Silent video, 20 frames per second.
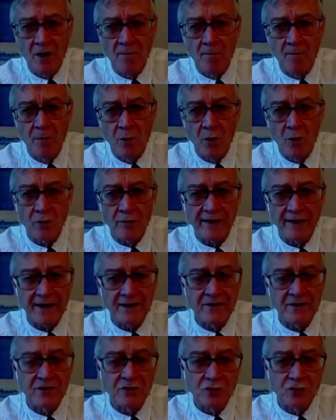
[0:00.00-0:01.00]
more
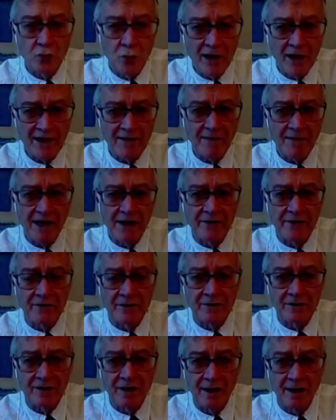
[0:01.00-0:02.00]
than 20
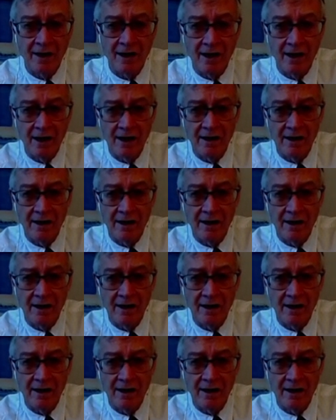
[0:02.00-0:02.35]
million